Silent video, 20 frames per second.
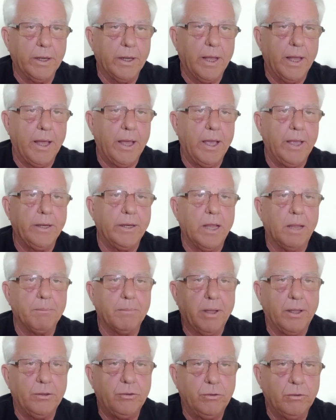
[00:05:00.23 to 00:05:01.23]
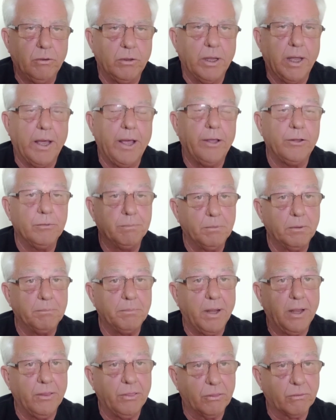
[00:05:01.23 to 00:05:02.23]
guy, not by two guys, but
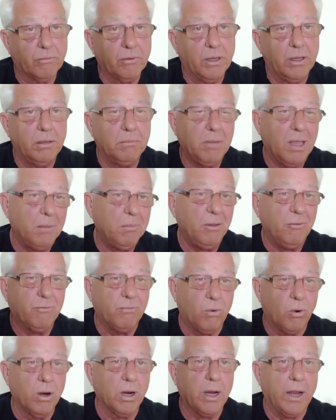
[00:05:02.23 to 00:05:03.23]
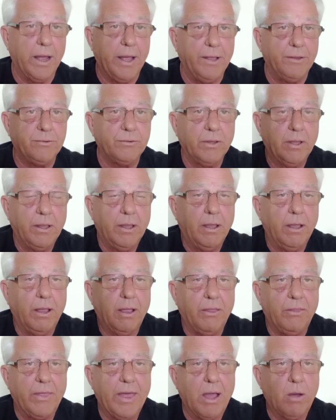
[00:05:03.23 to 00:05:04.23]
by three, maybe four guys
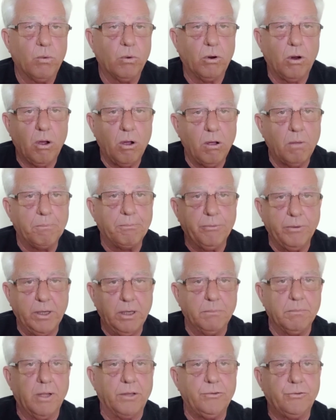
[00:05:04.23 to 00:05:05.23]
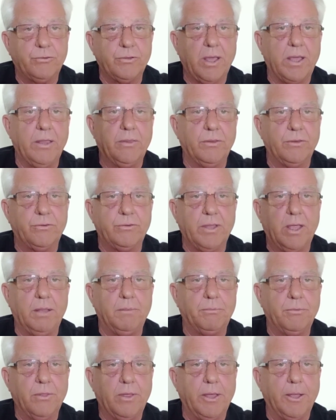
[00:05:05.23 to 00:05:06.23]
that were all pretty much saying the
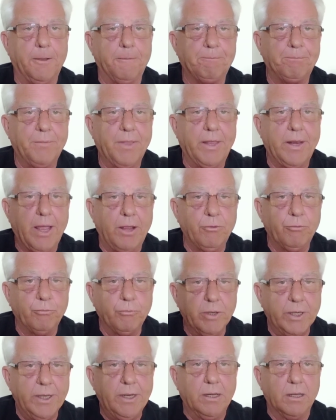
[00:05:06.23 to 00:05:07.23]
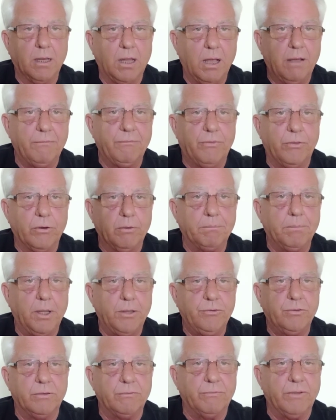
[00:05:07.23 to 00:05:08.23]
same thing. And I really loved their
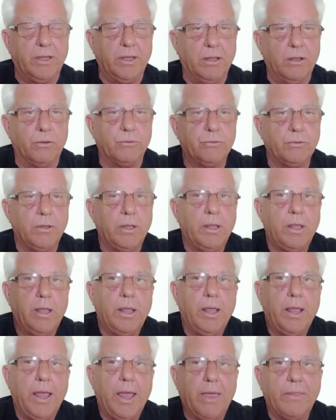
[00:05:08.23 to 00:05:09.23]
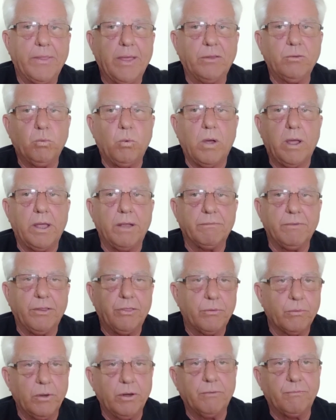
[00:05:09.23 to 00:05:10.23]
budget videos. And that's why every
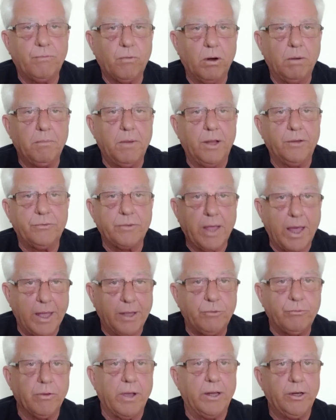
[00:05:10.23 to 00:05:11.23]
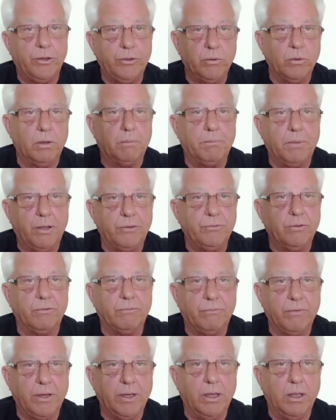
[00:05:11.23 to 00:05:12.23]
3 or 4 months I try to do a budget
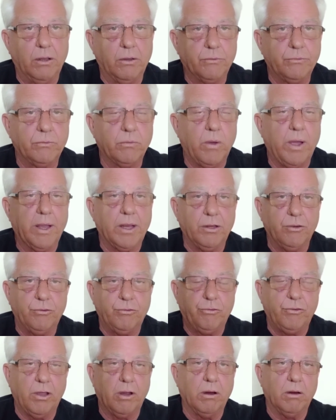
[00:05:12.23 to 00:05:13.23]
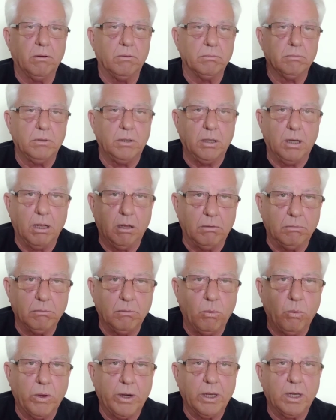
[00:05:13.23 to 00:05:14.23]
video so I can share,
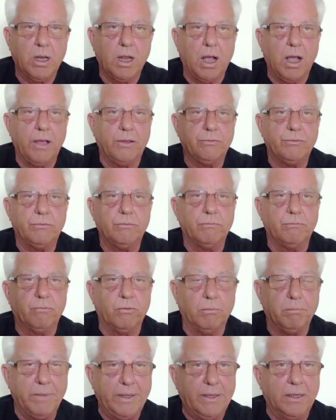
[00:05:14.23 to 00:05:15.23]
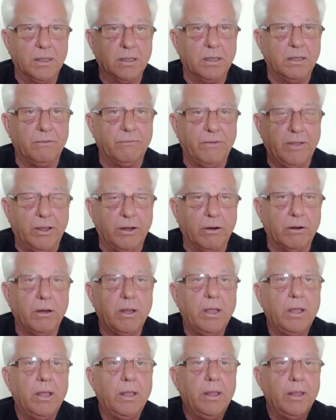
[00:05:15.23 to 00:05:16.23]
what it costs for me to live here,
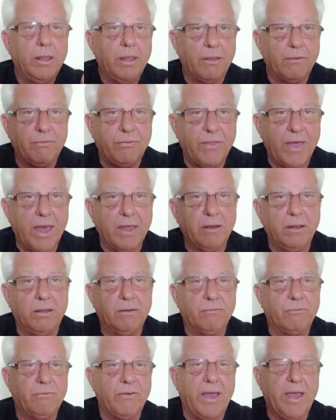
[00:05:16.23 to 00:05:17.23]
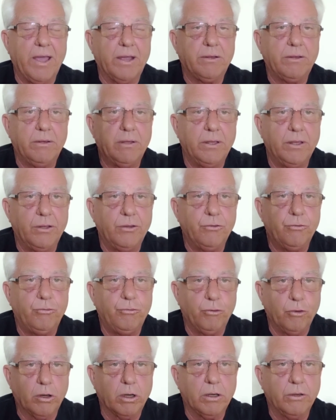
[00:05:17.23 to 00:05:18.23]
if that in fact is
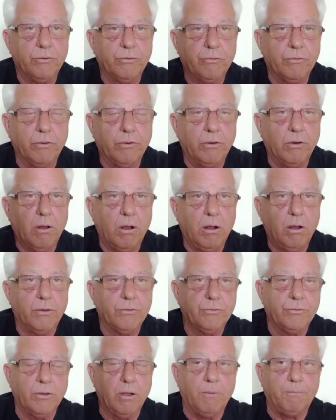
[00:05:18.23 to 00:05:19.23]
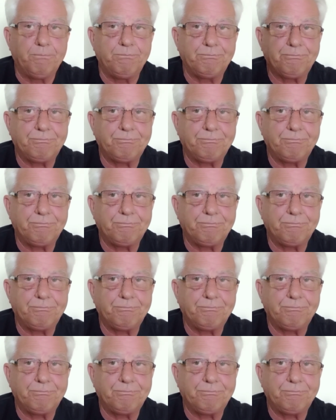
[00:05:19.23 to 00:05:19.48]
your concern also.